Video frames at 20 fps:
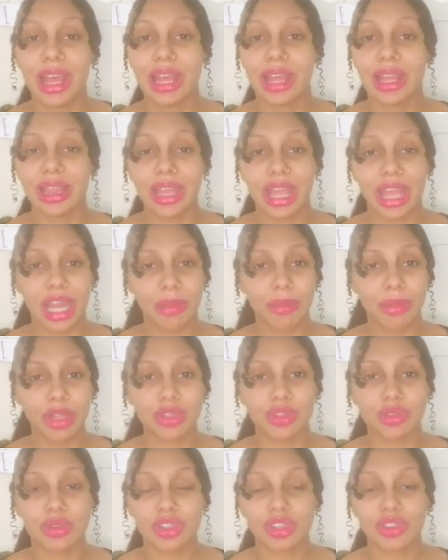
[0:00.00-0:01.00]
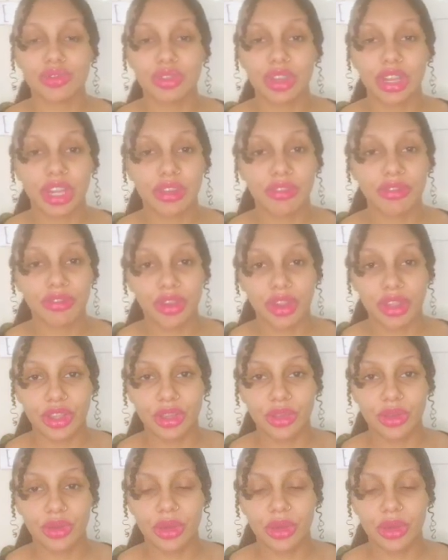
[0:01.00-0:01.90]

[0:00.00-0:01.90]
letting me do this reading for you.